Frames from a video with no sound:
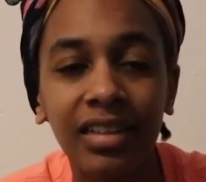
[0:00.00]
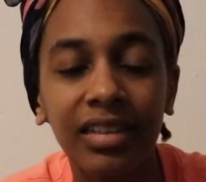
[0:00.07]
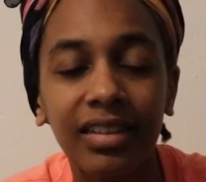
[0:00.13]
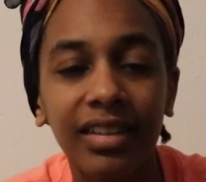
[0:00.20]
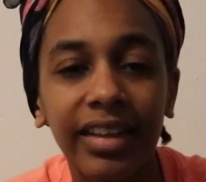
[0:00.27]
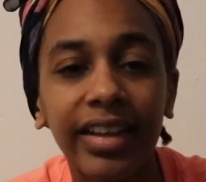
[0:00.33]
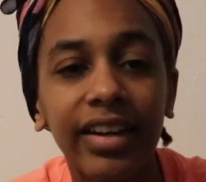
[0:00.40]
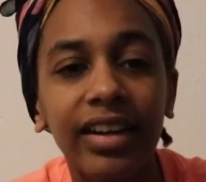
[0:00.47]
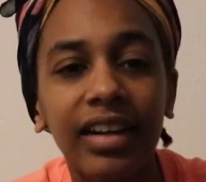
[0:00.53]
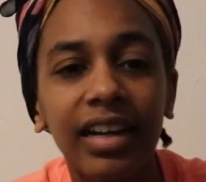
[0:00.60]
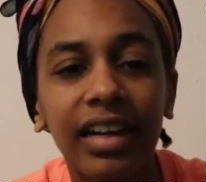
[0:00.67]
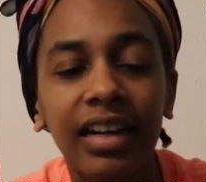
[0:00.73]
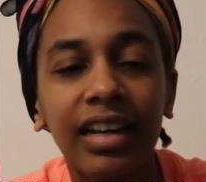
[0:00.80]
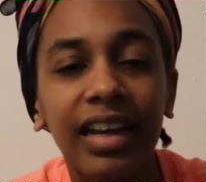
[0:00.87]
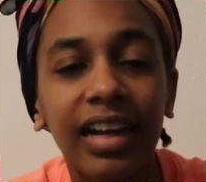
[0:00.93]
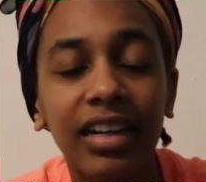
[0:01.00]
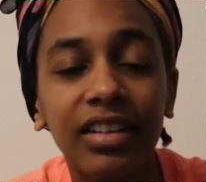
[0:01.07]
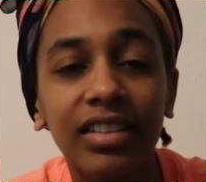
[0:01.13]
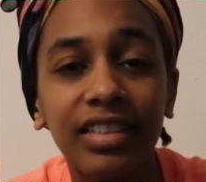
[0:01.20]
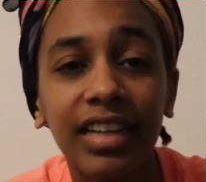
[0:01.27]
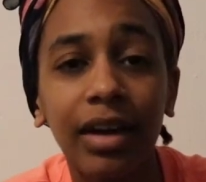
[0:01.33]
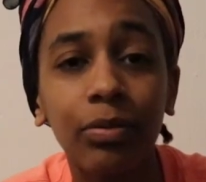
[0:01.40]
there. And the
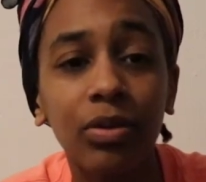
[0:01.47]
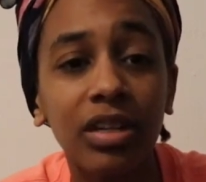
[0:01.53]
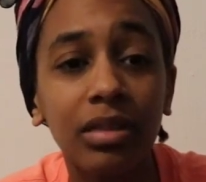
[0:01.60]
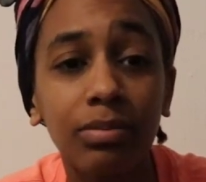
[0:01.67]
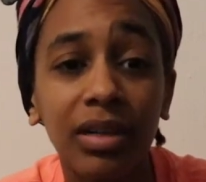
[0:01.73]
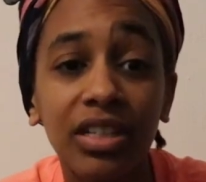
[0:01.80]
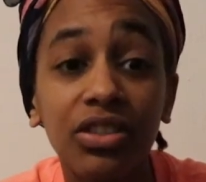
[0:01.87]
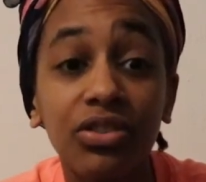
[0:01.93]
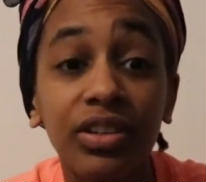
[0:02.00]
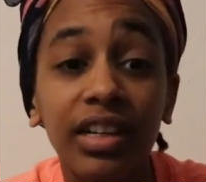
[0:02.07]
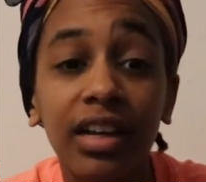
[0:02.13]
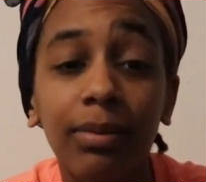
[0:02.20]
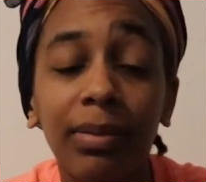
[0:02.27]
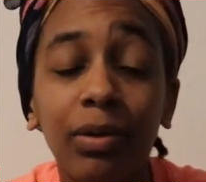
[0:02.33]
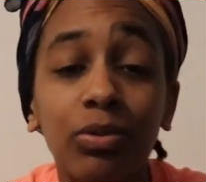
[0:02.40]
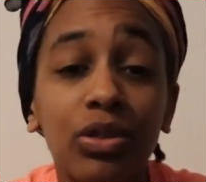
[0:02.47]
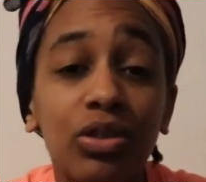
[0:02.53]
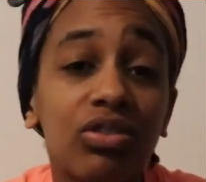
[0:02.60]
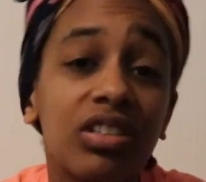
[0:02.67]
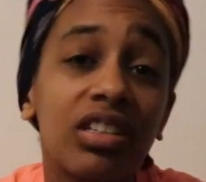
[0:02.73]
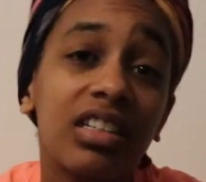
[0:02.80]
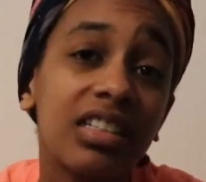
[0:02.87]
energy I was mustering up, I was
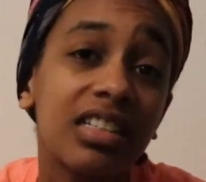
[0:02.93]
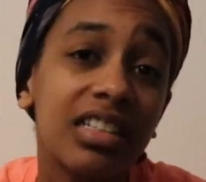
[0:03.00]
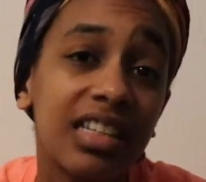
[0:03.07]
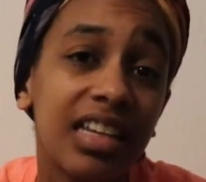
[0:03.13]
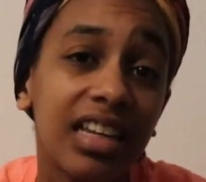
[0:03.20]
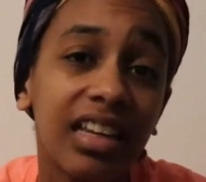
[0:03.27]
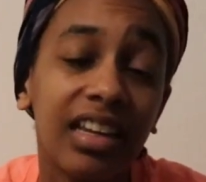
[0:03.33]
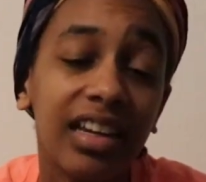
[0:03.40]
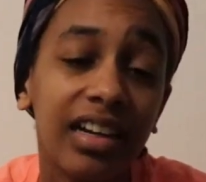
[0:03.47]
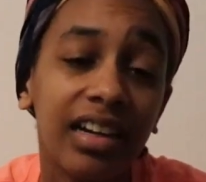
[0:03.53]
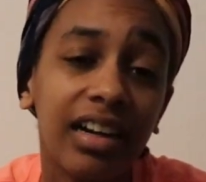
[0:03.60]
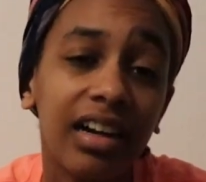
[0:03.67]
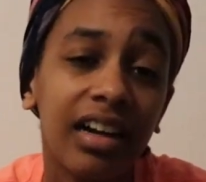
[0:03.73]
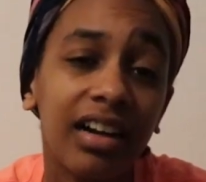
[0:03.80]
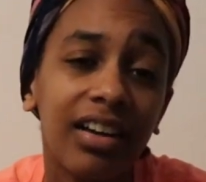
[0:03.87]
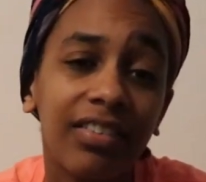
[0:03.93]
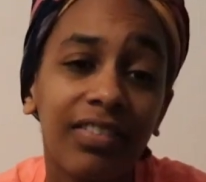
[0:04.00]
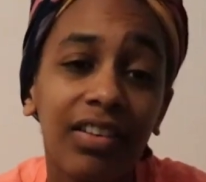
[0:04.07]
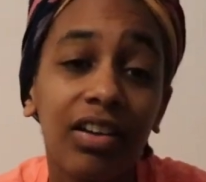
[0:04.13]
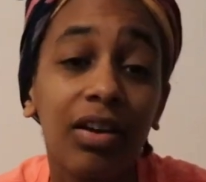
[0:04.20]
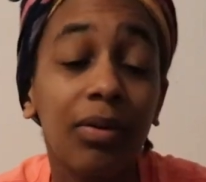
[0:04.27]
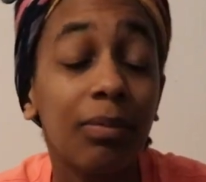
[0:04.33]
using it to take care of
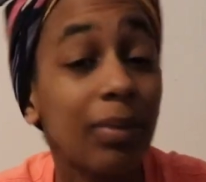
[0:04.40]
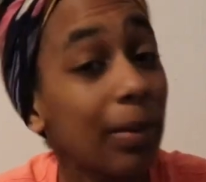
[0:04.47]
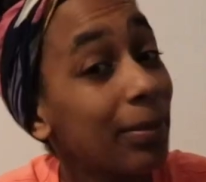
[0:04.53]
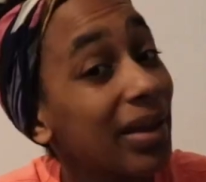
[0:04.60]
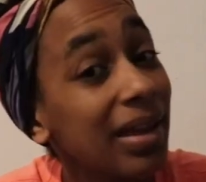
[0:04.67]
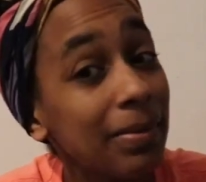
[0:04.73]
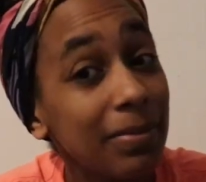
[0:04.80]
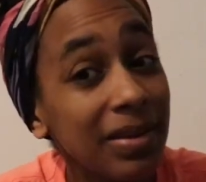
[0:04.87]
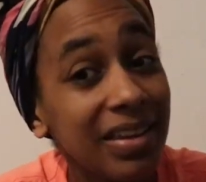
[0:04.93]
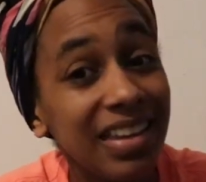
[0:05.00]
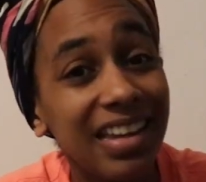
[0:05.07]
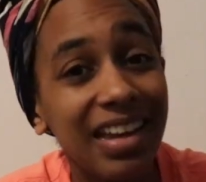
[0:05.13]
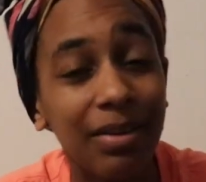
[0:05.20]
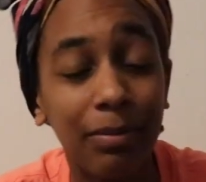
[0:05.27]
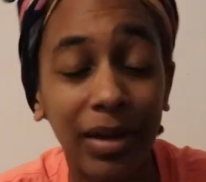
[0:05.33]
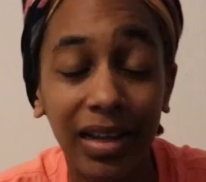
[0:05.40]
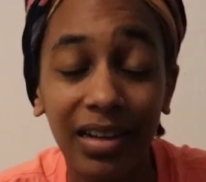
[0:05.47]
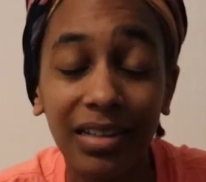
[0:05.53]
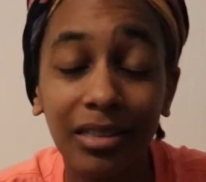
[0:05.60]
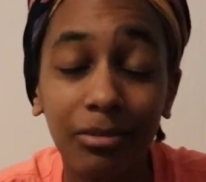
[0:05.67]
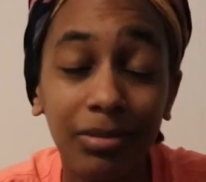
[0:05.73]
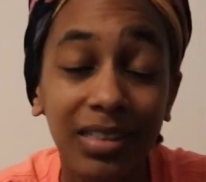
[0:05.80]
my baby and my
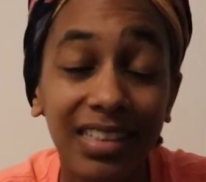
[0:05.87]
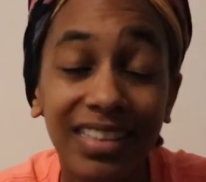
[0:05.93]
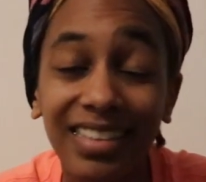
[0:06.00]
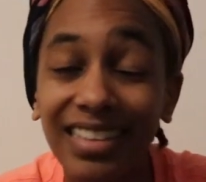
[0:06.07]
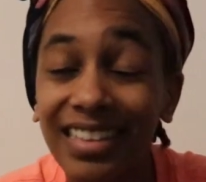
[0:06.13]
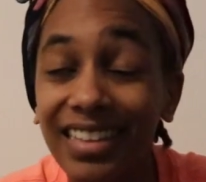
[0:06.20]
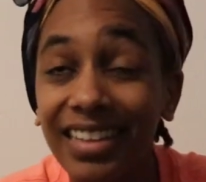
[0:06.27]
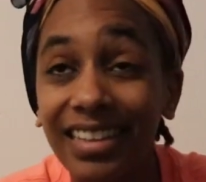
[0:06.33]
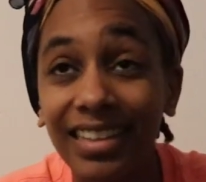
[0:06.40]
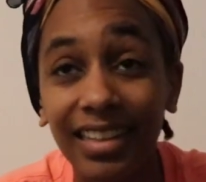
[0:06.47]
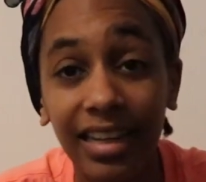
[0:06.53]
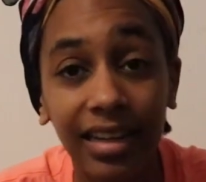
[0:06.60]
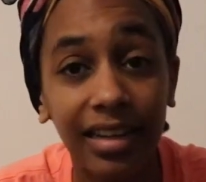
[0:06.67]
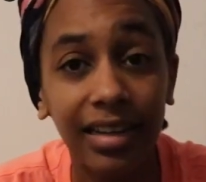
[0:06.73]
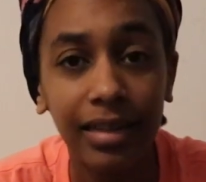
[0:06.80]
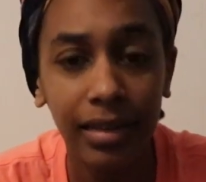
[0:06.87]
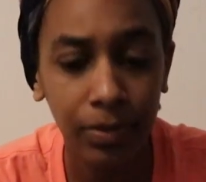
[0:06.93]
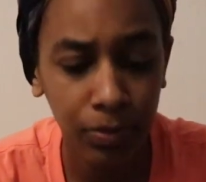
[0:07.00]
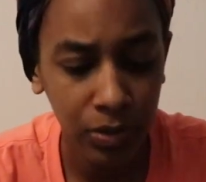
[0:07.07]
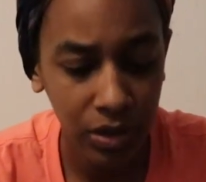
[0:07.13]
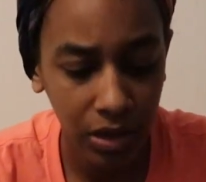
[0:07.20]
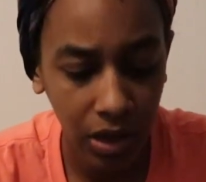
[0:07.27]
husband, and yeah,
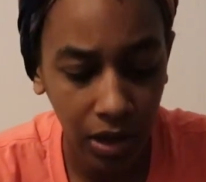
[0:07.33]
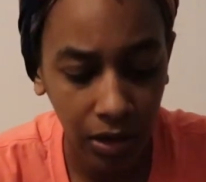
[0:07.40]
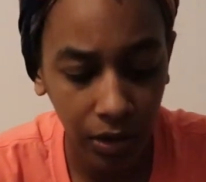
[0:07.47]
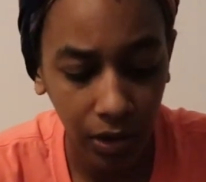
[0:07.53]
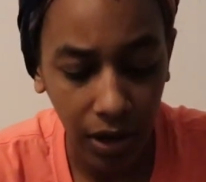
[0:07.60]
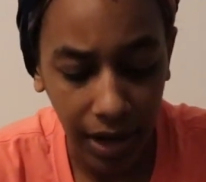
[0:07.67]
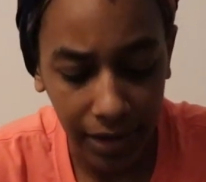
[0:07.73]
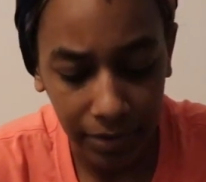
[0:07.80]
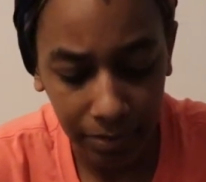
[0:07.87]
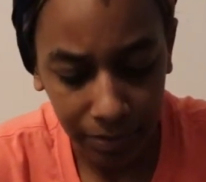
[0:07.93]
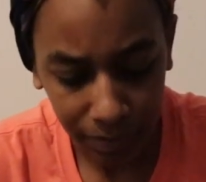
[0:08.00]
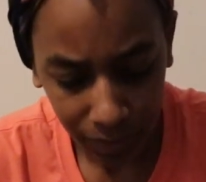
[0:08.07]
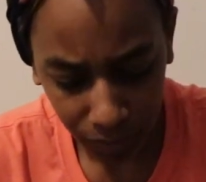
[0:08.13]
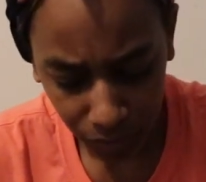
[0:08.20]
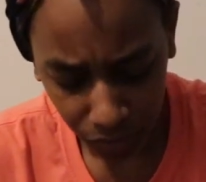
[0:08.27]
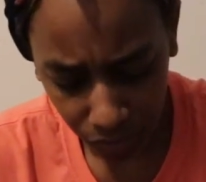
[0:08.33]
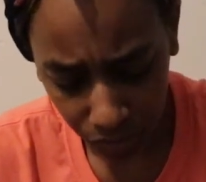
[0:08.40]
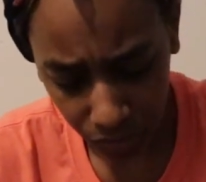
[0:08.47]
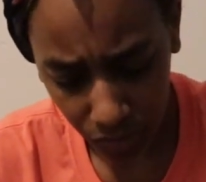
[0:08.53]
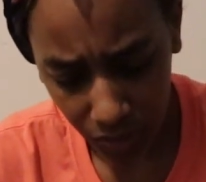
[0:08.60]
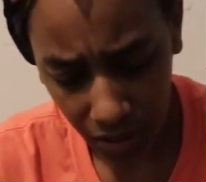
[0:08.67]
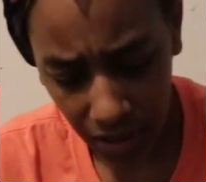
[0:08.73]
it was a lot.
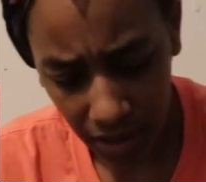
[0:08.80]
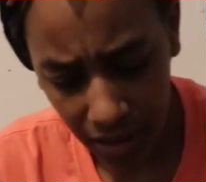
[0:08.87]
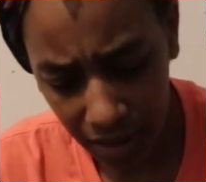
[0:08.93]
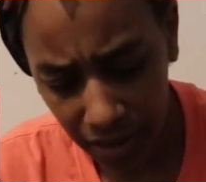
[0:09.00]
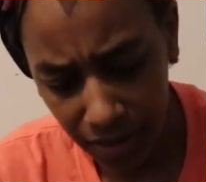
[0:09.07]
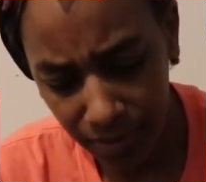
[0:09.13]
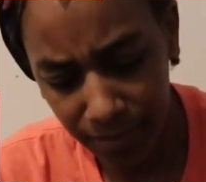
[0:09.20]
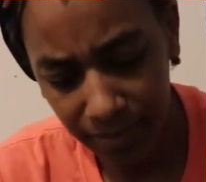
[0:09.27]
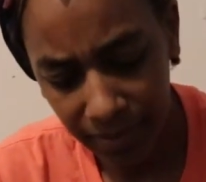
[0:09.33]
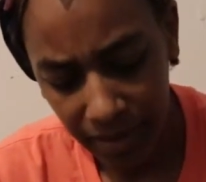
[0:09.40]
I